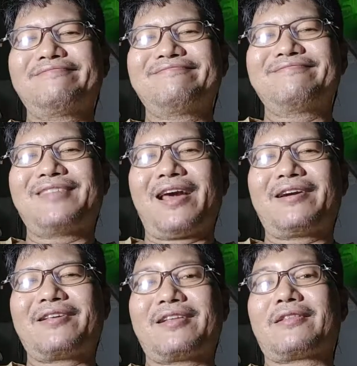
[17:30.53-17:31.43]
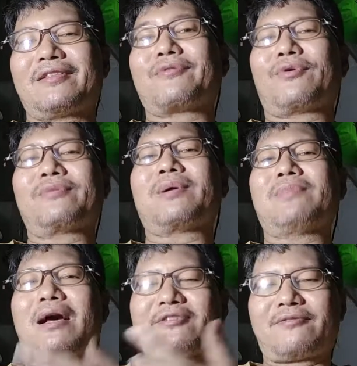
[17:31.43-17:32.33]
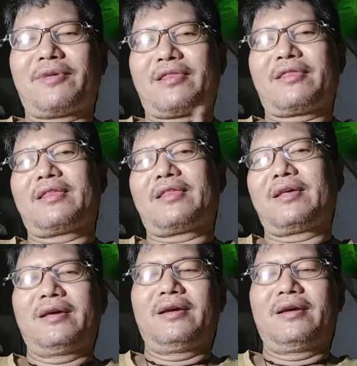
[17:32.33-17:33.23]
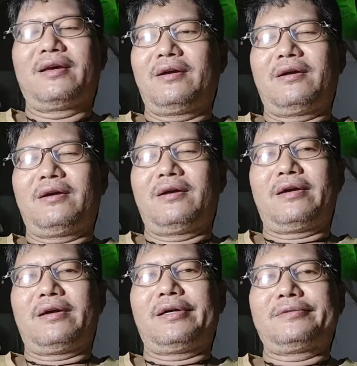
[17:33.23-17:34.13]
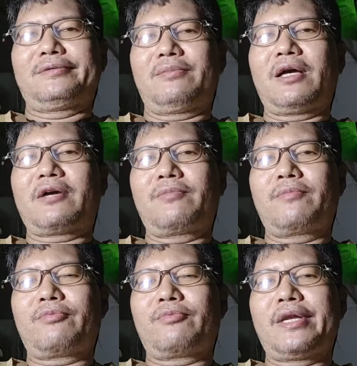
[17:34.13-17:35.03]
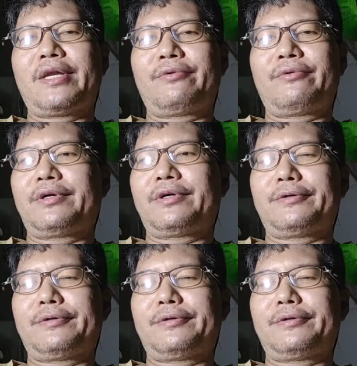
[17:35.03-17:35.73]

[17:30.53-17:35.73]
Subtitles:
there is that the role of the blacksmith. The blacksmith would now